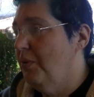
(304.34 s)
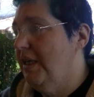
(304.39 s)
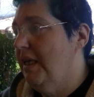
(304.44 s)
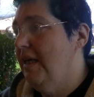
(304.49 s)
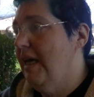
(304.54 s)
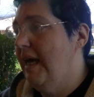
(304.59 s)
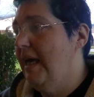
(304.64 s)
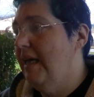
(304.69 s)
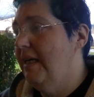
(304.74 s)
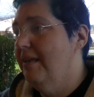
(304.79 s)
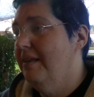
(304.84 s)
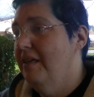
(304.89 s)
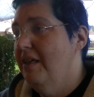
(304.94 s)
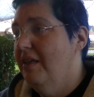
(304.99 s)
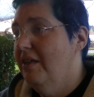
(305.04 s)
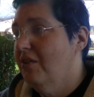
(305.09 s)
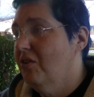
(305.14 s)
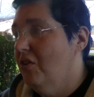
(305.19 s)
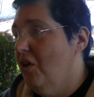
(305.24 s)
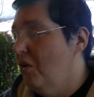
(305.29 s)
we hate,
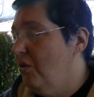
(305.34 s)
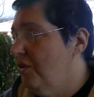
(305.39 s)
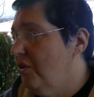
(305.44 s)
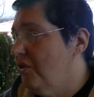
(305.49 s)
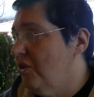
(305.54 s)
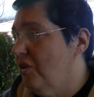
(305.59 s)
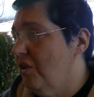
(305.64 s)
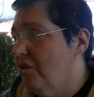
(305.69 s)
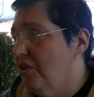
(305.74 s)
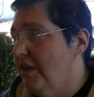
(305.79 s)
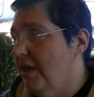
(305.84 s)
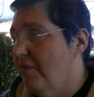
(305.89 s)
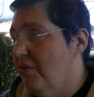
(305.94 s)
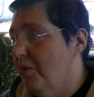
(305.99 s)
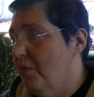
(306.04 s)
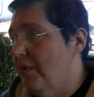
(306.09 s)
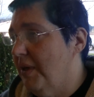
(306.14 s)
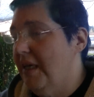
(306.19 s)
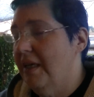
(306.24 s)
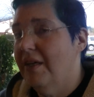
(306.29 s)
go to church every
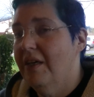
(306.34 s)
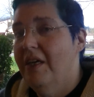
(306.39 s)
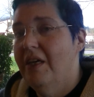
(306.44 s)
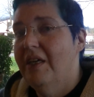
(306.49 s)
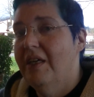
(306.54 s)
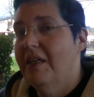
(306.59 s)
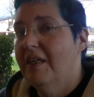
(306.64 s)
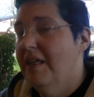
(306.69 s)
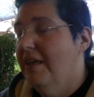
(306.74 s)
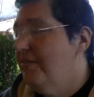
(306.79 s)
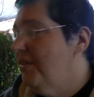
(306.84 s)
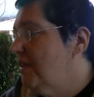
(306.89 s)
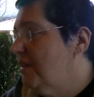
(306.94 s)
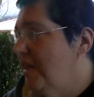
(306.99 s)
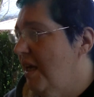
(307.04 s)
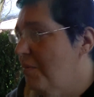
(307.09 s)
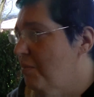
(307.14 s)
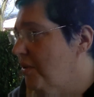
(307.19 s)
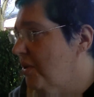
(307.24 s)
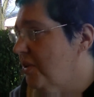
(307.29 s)
week, give us
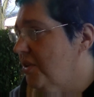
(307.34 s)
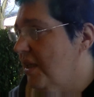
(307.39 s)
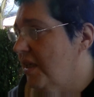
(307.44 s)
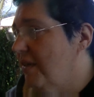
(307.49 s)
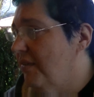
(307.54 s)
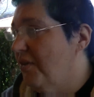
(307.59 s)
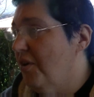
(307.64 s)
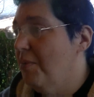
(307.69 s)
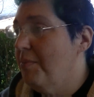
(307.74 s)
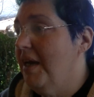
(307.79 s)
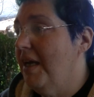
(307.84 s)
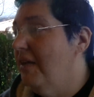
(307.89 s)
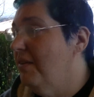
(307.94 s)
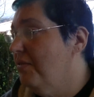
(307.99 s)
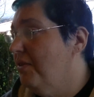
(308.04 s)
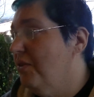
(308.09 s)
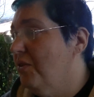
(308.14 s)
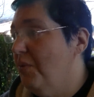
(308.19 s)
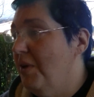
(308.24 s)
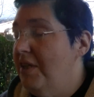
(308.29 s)
10% of your money
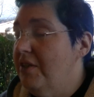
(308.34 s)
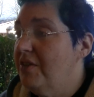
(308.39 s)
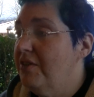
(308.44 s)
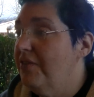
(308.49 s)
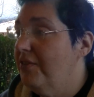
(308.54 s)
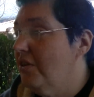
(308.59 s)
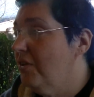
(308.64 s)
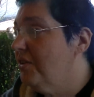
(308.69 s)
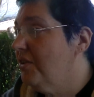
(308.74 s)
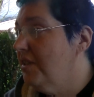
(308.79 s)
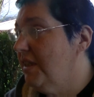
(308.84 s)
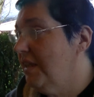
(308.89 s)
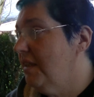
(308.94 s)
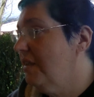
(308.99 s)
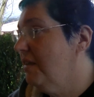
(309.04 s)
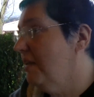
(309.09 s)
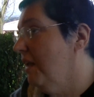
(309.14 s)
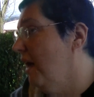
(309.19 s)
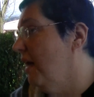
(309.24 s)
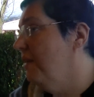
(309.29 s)
for the rest of your
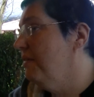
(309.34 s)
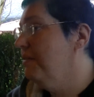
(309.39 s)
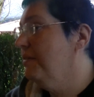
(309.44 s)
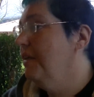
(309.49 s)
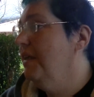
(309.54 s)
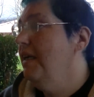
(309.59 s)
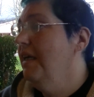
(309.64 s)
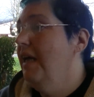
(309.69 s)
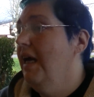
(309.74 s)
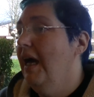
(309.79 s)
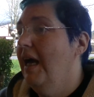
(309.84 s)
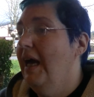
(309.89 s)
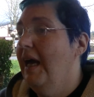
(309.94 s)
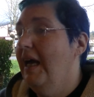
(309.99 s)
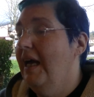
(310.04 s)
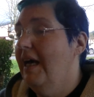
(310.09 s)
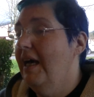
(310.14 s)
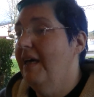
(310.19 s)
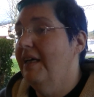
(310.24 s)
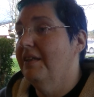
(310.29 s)
stinking life,
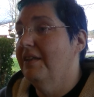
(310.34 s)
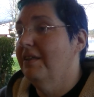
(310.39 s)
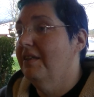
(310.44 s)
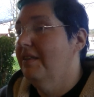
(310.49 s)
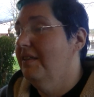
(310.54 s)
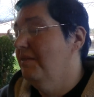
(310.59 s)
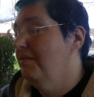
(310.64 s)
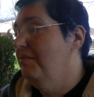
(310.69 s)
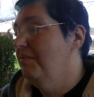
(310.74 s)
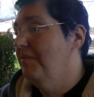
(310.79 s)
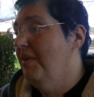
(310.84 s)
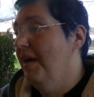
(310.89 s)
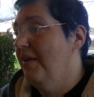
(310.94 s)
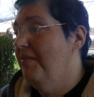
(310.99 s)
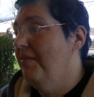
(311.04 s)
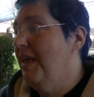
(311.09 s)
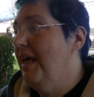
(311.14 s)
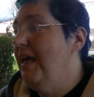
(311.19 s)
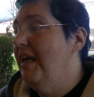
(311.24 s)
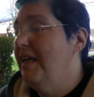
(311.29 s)
and
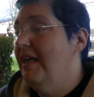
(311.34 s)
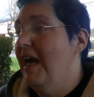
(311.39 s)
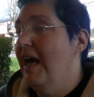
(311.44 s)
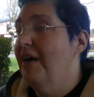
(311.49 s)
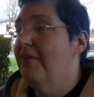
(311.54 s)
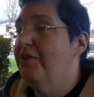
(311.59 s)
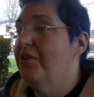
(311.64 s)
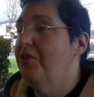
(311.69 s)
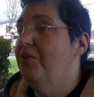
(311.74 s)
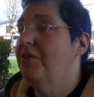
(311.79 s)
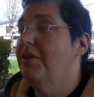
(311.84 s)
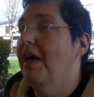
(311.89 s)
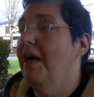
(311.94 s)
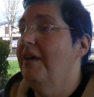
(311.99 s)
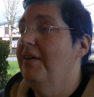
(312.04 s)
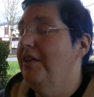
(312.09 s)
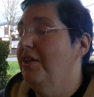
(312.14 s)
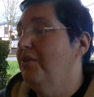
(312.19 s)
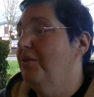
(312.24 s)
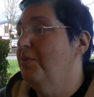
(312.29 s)
then after you die,
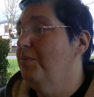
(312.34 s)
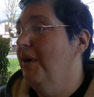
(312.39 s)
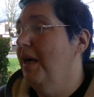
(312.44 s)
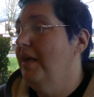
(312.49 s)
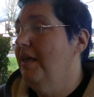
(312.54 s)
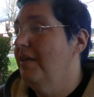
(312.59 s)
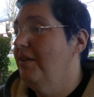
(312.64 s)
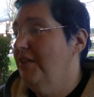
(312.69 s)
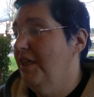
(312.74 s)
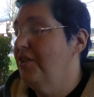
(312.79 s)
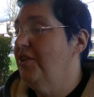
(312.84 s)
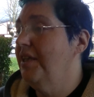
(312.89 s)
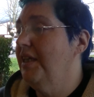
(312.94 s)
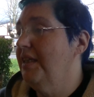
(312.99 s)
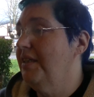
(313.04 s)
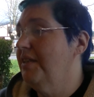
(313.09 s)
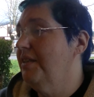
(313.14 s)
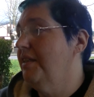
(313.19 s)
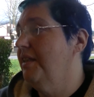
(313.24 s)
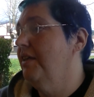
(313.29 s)
then you
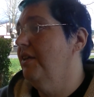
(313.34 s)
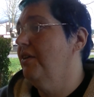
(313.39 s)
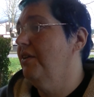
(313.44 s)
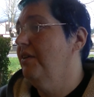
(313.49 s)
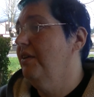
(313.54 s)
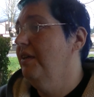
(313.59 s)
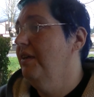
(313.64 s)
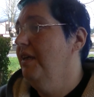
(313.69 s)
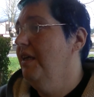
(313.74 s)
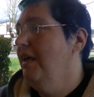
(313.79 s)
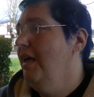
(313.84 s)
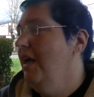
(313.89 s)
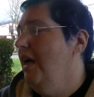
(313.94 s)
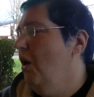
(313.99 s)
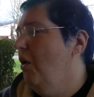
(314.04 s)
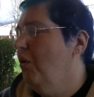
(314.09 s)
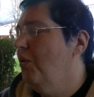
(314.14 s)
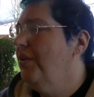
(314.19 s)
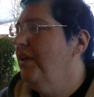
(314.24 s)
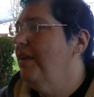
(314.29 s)
get to see her.
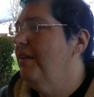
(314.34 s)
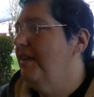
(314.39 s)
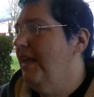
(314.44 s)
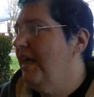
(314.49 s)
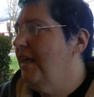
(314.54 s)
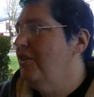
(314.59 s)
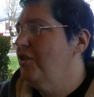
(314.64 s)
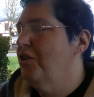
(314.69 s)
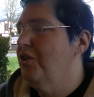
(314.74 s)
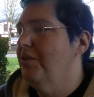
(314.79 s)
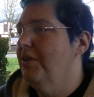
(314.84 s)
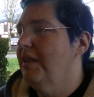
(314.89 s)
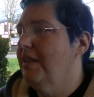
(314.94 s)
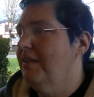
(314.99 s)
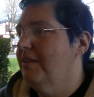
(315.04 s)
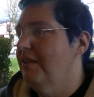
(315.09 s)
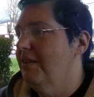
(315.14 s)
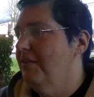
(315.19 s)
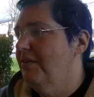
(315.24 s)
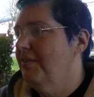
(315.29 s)
Only then do you get
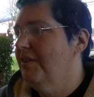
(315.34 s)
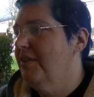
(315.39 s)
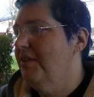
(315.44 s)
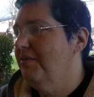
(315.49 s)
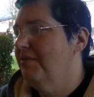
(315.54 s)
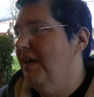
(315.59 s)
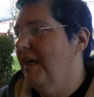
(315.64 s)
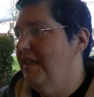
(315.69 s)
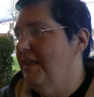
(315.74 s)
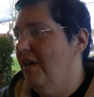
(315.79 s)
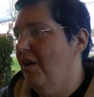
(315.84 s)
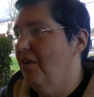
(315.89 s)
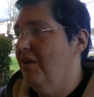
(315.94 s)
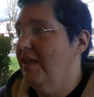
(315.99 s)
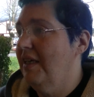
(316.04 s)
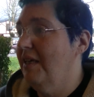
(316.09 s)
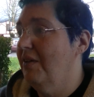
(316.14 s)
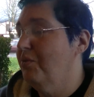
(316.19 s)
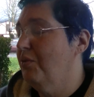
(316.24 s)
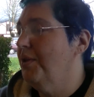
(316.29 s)
to find out
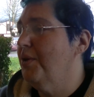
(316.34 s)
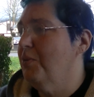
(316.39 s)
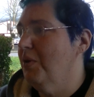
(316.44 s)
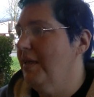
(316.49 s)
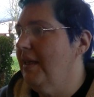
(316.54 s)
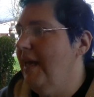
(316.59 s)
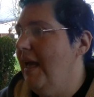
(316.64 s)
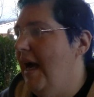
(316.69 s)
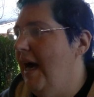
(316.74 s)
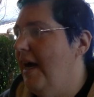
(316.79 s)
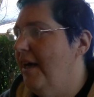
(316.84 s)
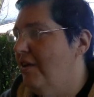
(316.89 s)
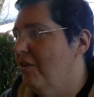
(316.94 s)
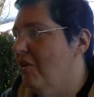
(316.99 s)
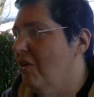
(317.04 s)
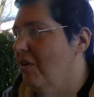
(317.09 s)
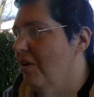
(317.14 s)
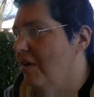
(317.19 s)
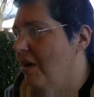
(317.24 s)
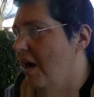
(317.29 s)
if we really had her
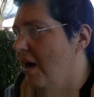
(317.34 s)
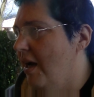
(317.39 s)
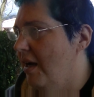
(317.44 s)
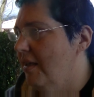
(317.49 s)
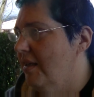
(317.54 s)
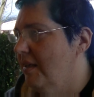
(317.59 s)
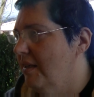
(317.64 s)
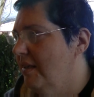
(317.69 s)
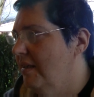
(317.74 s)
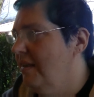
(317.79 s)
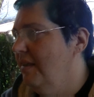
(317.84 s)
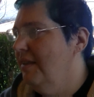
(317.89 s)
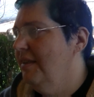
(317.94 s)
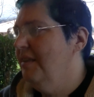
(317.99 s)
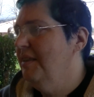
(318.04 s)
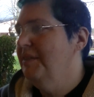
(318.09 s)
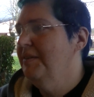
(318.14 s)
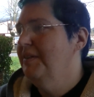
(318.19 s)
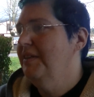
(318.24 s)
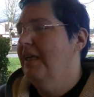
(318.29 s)
or not.
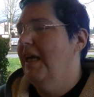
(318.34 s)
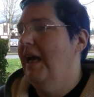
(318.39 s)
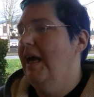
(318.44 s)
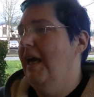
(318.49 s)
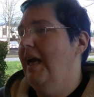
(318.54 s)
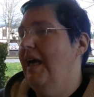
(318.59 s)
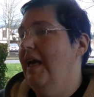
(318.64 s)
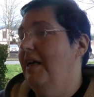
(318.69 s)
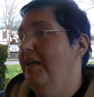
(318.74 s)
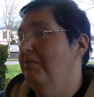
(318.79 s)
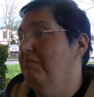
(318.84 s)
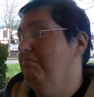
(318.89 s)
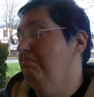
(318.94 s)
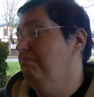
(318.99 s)
And